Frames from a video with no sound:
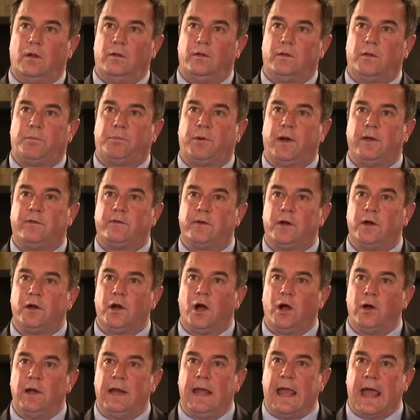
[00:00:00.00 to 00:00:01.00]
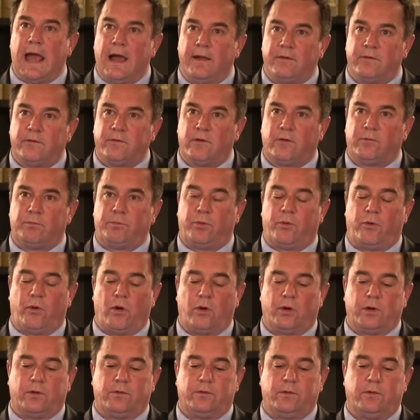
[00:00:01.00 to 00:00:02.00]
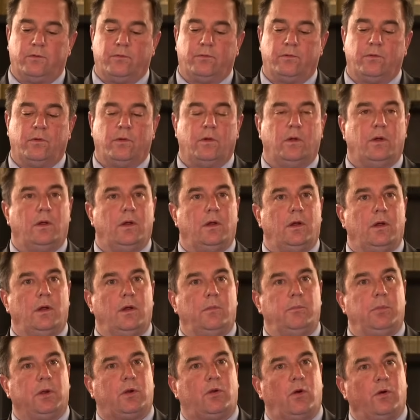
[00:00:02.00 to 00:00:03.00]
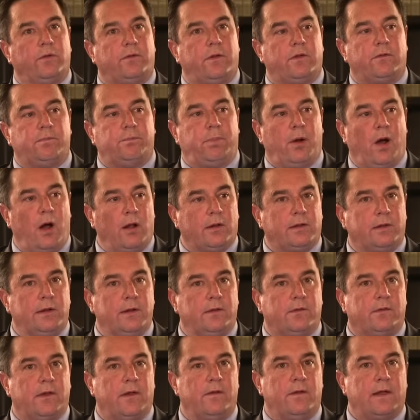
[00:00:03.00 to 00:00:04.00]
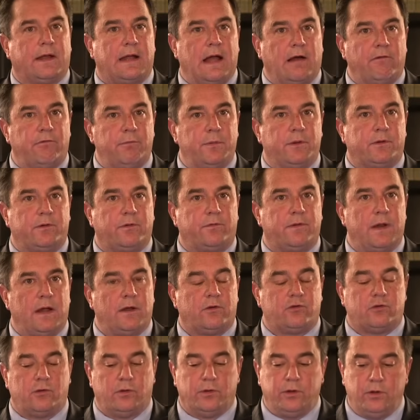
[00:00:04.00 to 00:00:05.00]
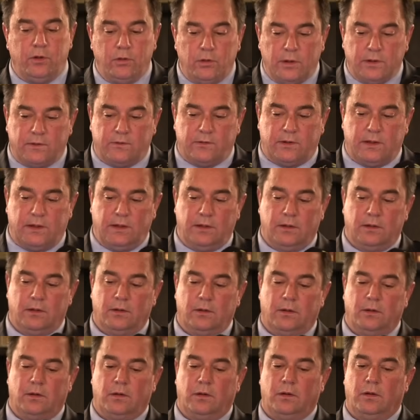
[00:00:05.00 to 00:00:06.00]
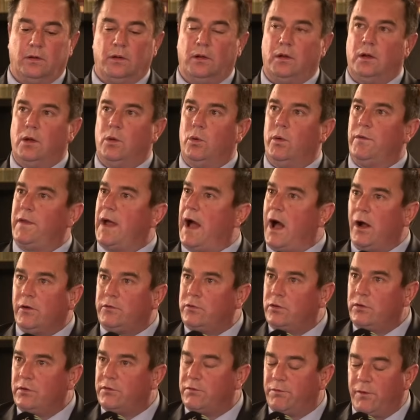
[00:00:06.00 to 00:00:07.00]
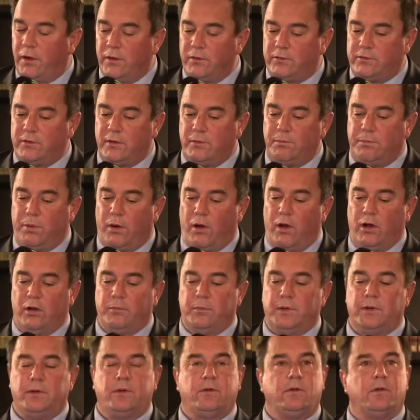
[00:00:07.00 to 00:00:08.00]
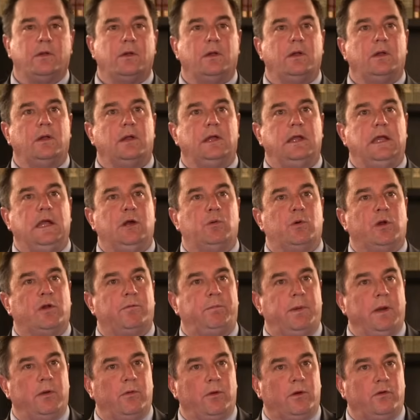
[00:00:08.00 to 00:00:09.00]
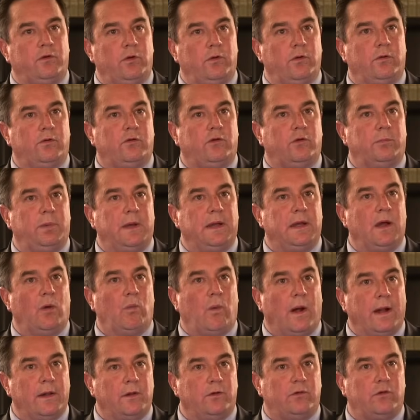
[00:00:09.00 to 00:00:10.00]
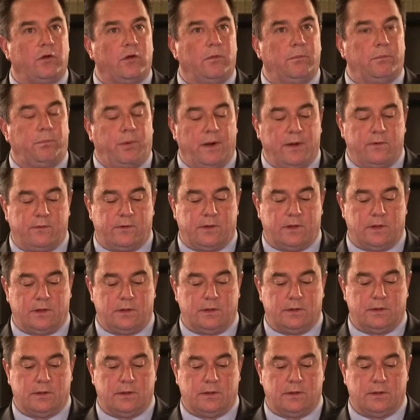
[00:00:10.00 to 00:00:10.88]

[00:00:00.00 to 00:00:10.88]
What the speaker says: The President only has this prerogative because his partners in the government of national unity, without whose votes in Parliament, he would have been reduced to being a one-term president.